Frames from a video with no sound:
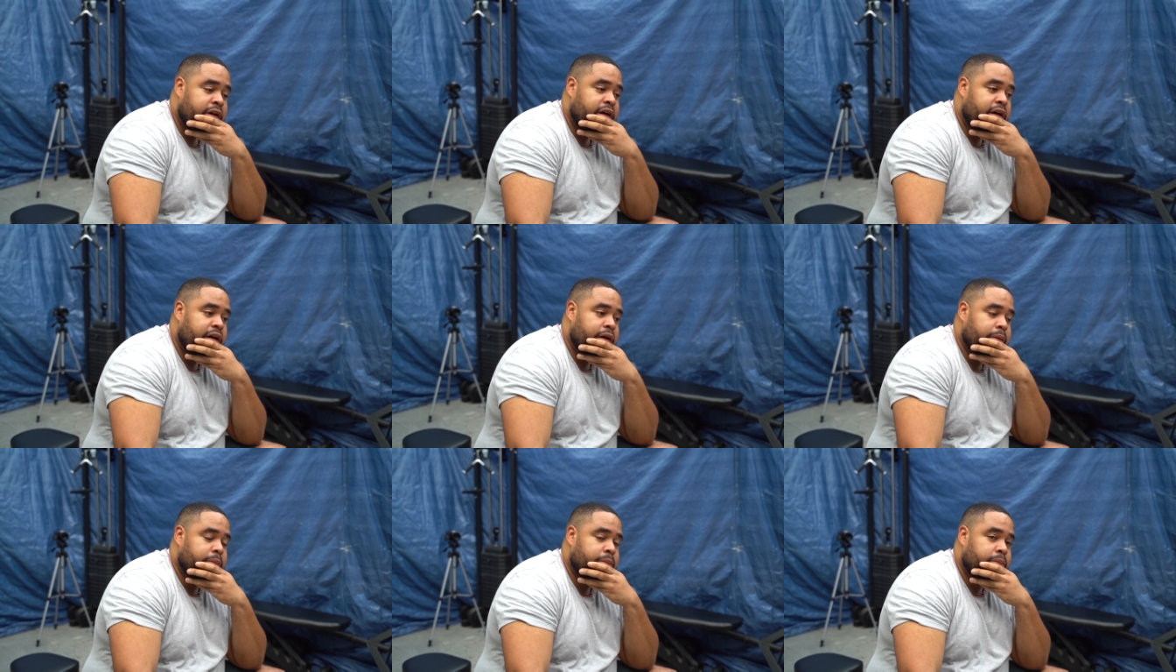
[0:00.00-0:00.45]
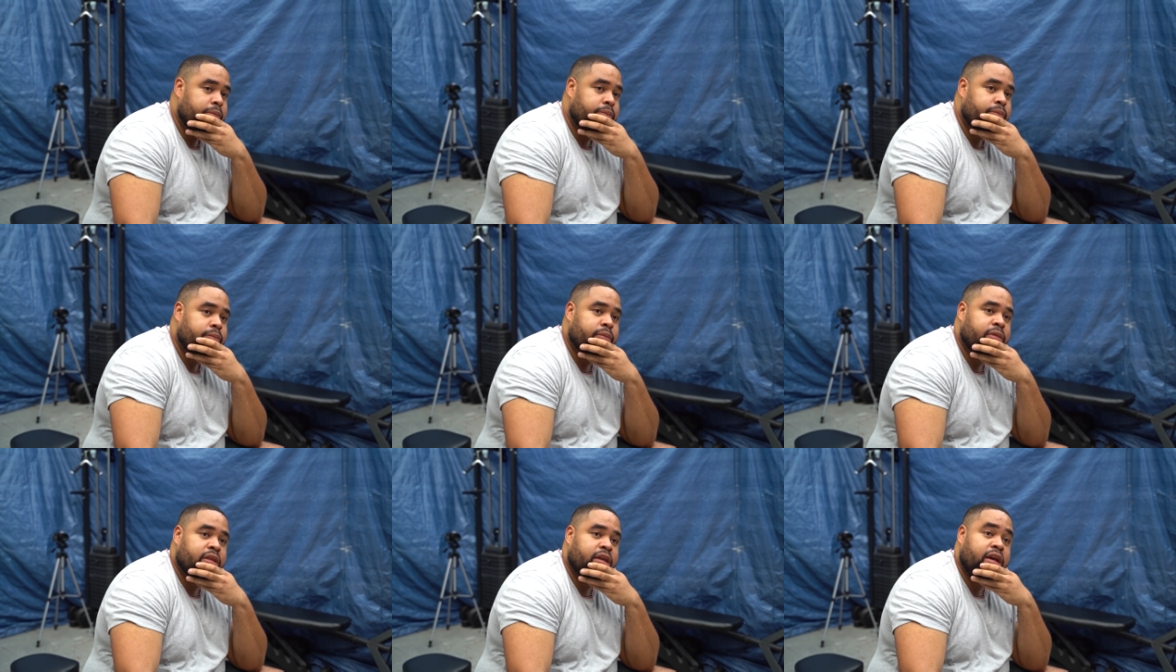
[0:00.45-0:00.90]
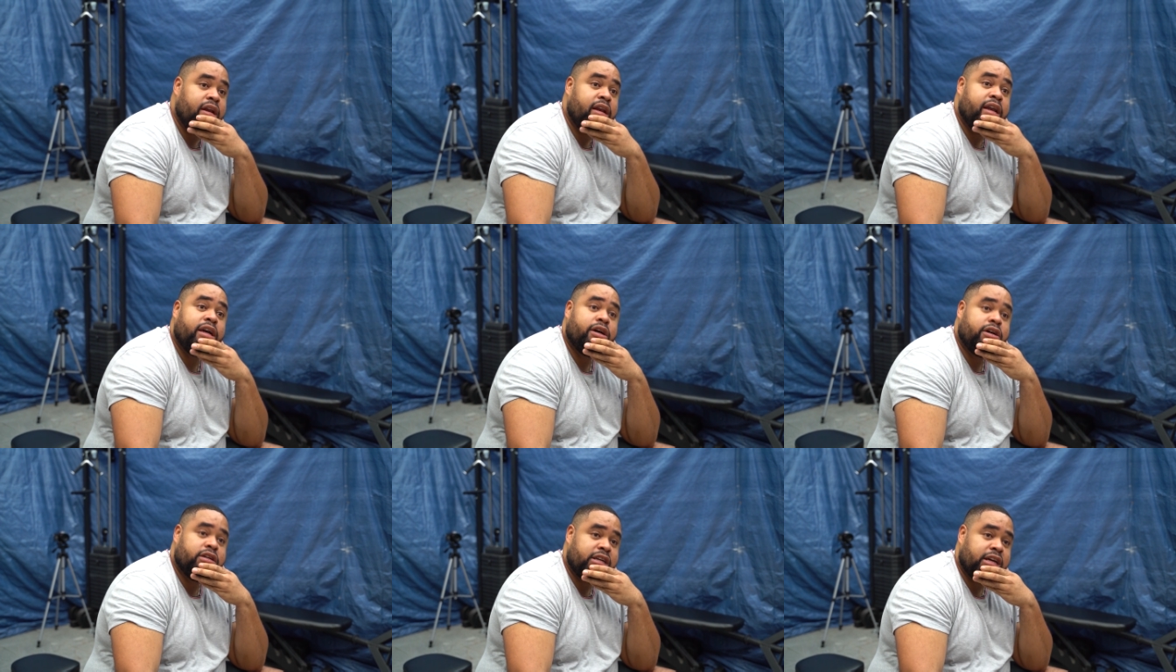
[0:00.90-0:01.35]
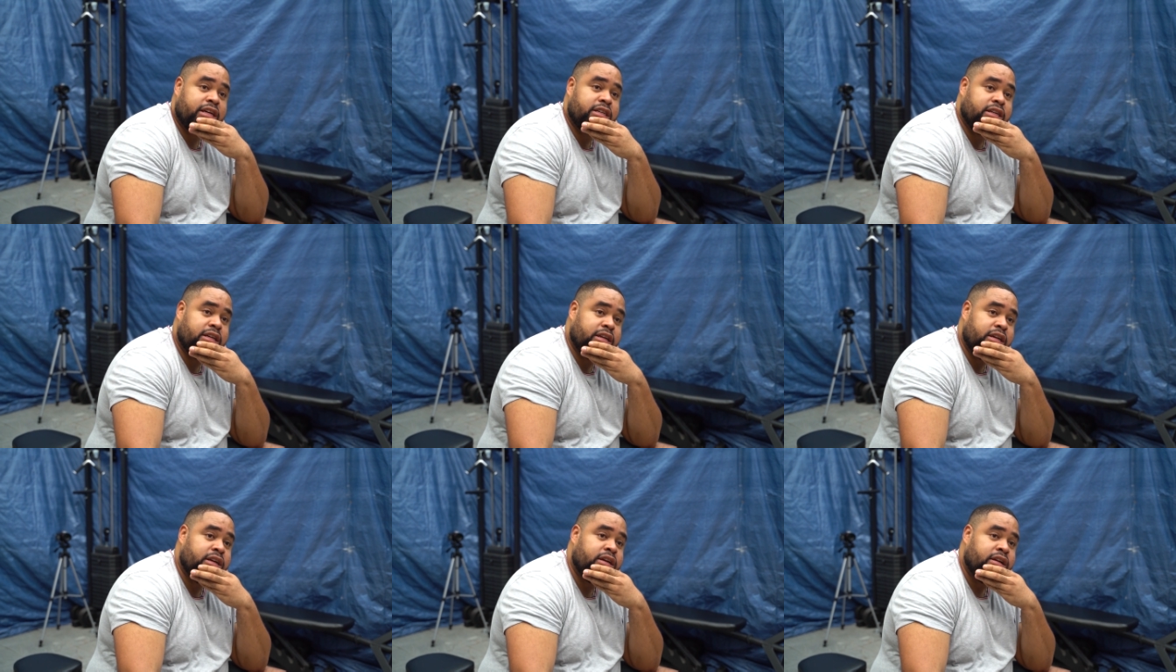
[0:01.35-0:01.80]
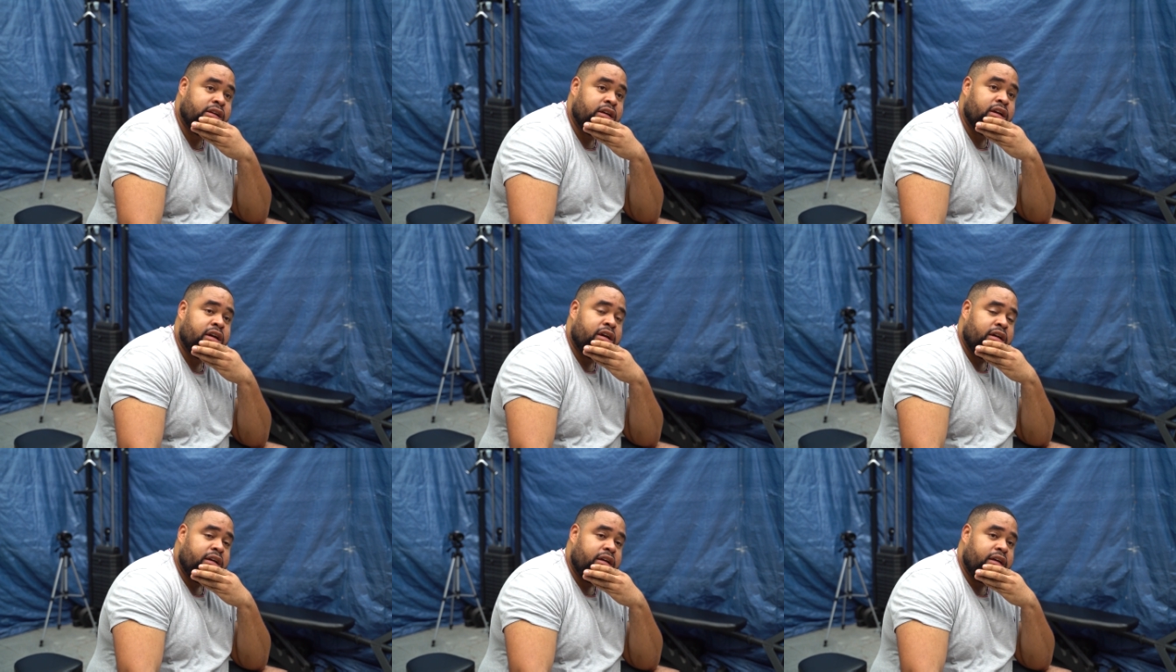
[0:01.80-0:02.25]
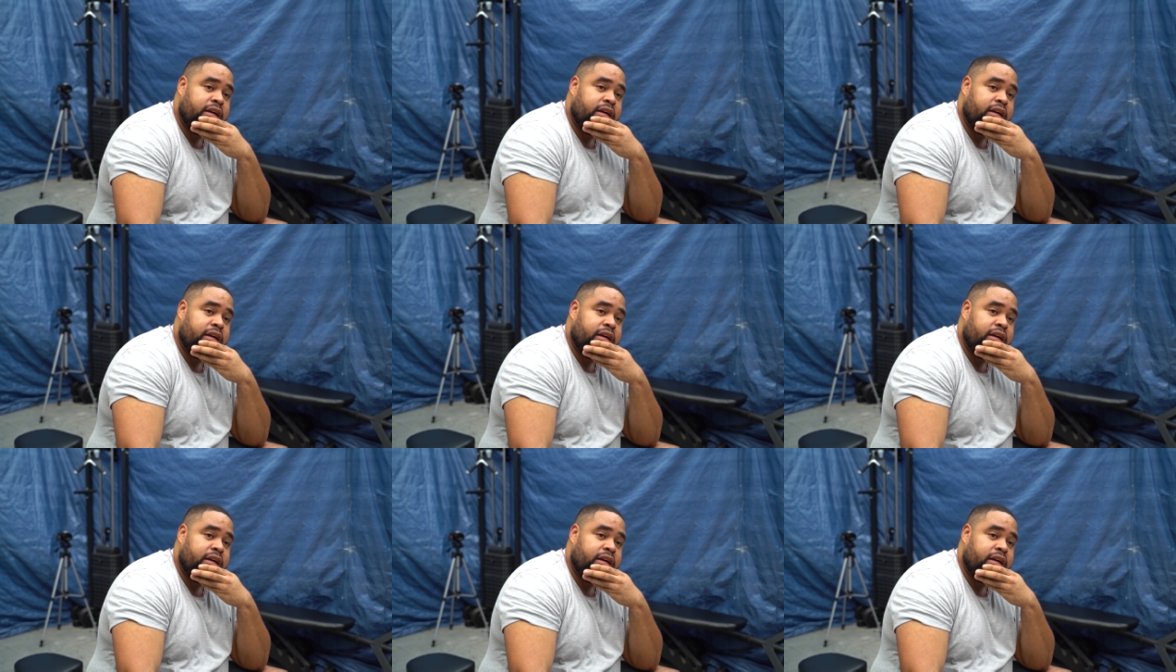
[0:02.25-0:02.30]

um, in Lagos actually. Okay. Yeah.